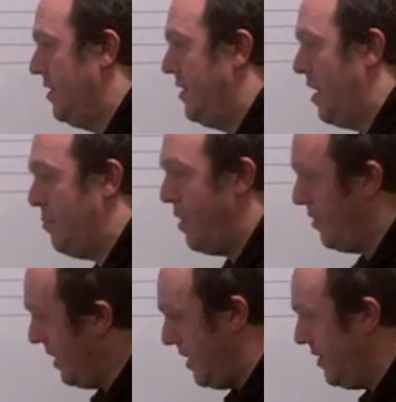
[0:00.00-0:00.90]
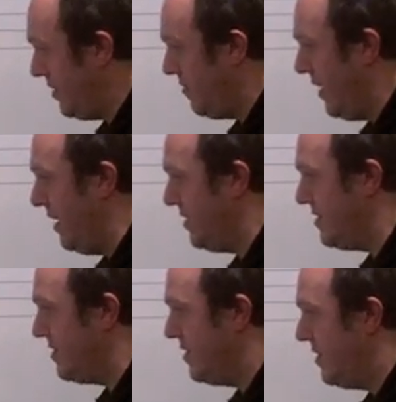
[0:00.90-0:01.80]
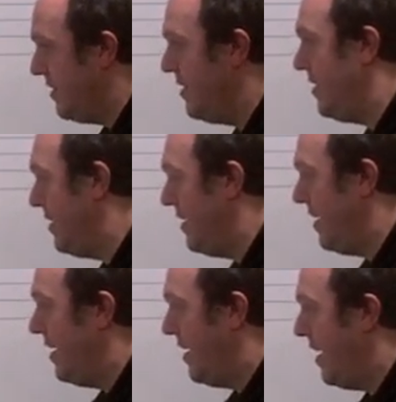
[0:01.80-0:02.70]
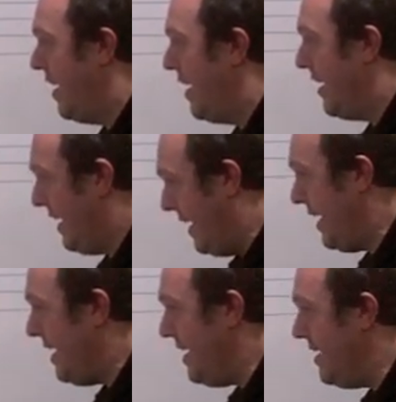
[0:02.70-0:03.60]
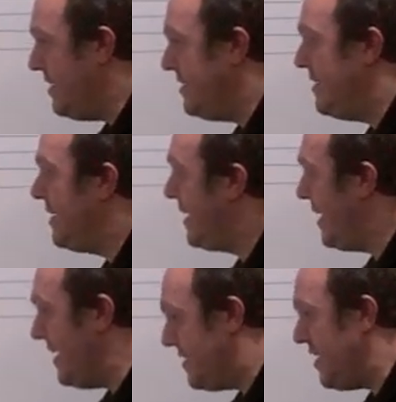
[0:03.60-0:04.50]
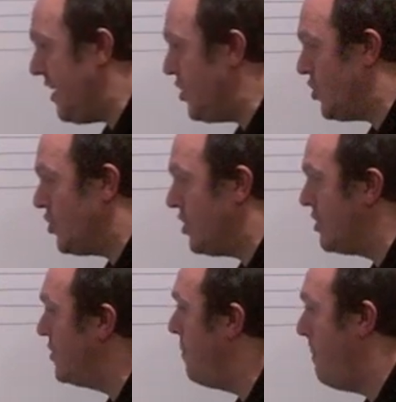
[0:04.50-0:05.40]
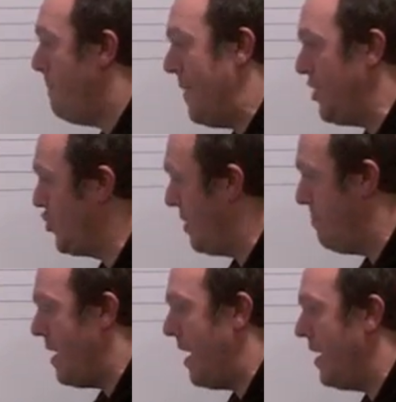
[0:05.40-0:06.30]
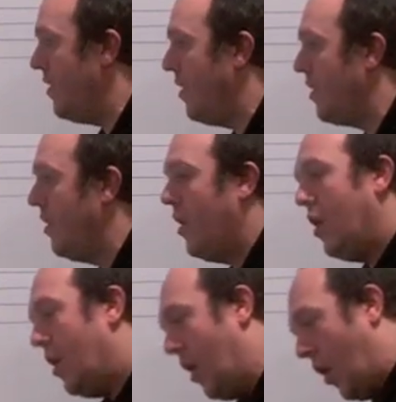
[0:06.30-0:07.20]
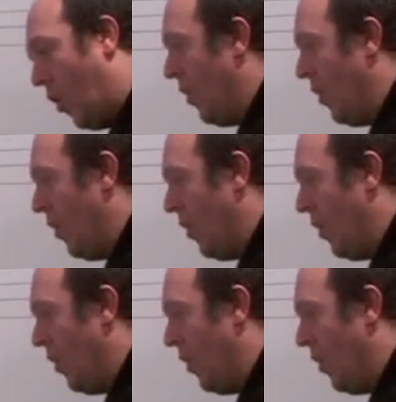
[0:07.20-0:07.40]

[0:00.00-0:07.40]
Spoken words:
about intervals, keys, key signatures, major and minor, all